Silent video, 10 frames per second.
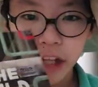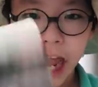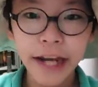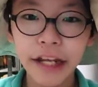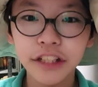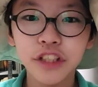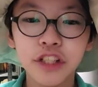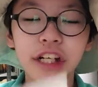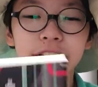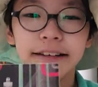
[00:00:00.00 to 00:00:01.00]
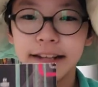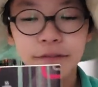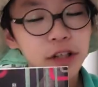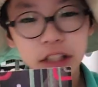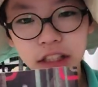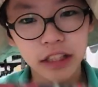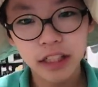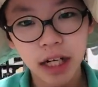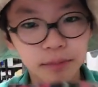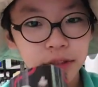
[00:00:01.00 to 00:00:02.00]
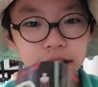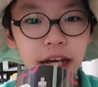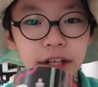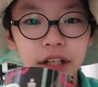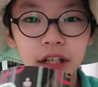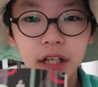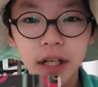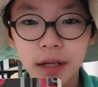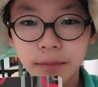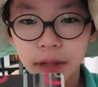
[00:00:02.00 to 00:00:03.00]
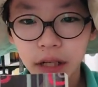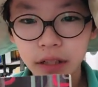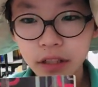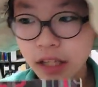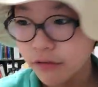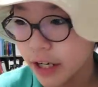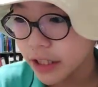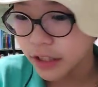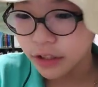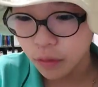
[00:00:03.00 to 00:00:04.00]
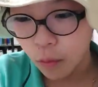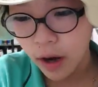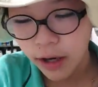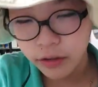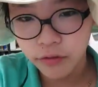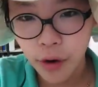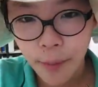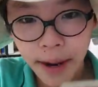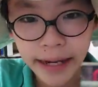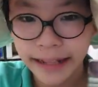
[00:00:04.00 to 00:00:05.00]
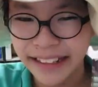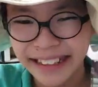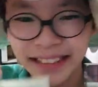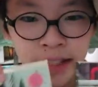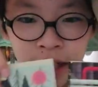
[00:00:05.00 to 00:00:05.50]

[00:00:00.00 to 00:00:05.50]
and nature never could come together. But until I read The Wild Robot, at least the